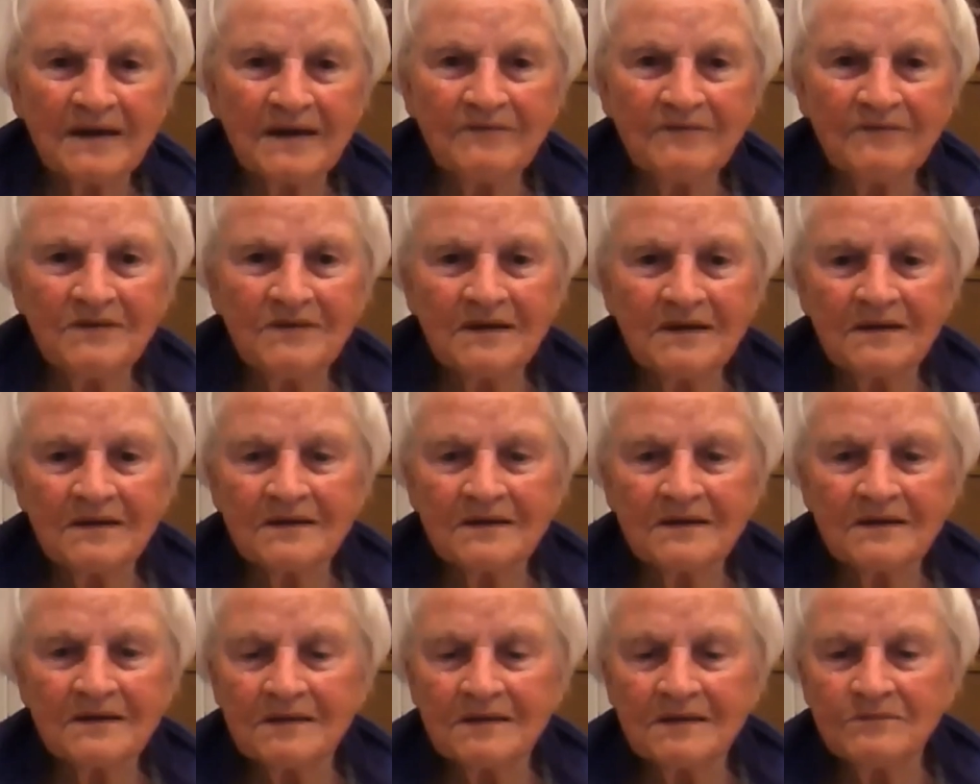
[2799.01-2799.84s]
Everything
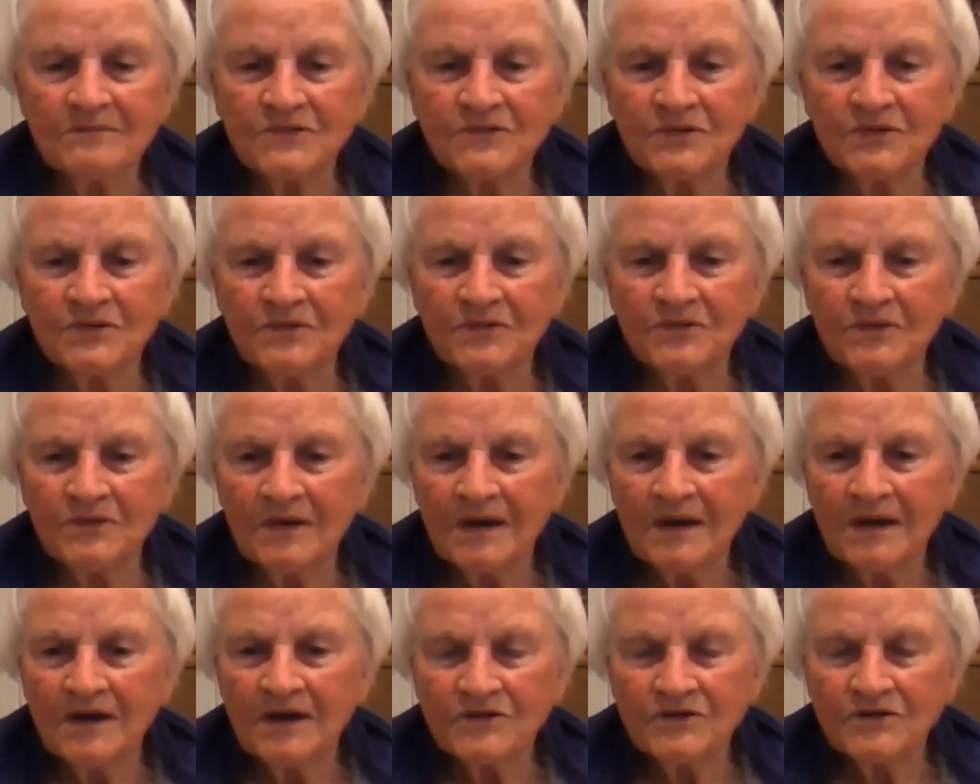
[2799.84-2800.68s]
seemed
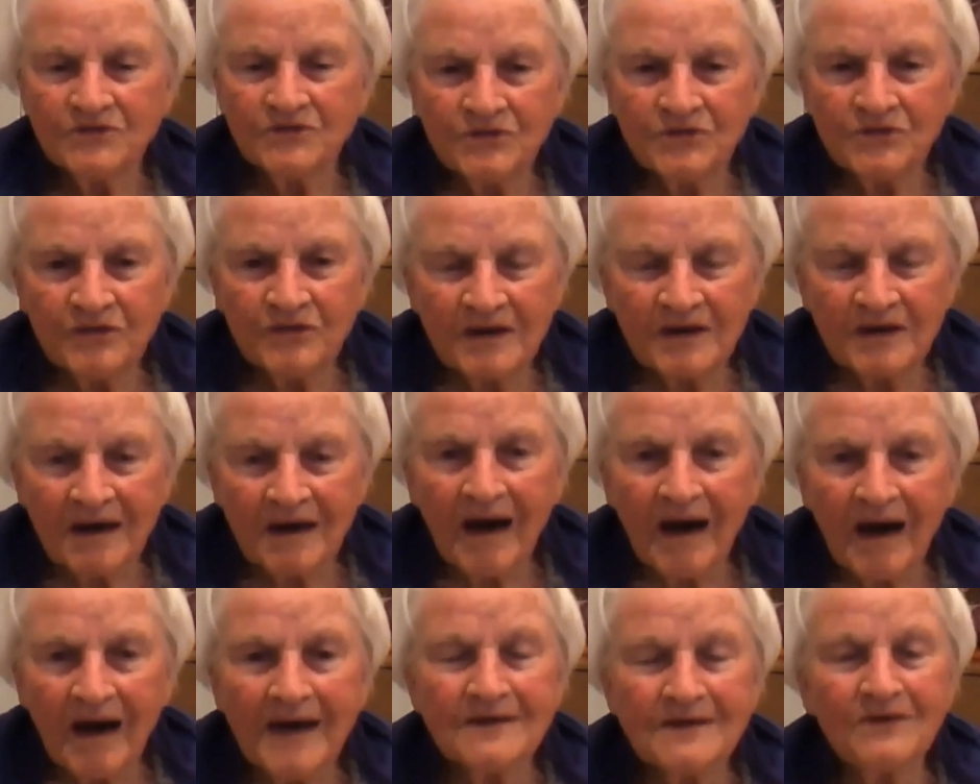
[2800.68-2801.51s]
to
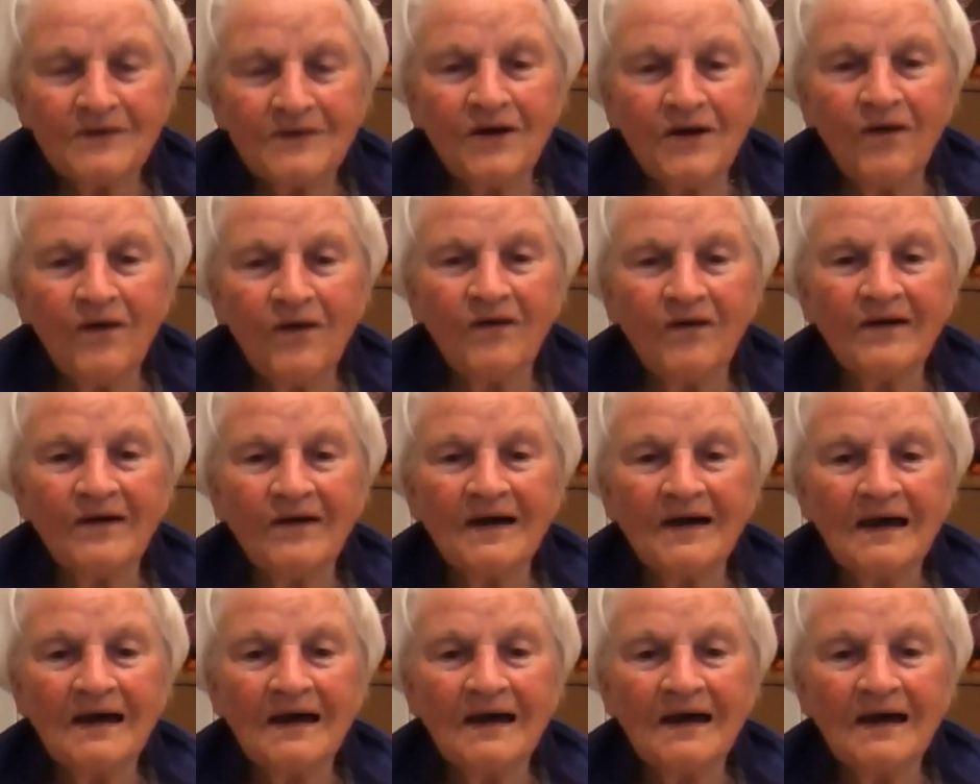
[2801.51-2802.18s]
glide along.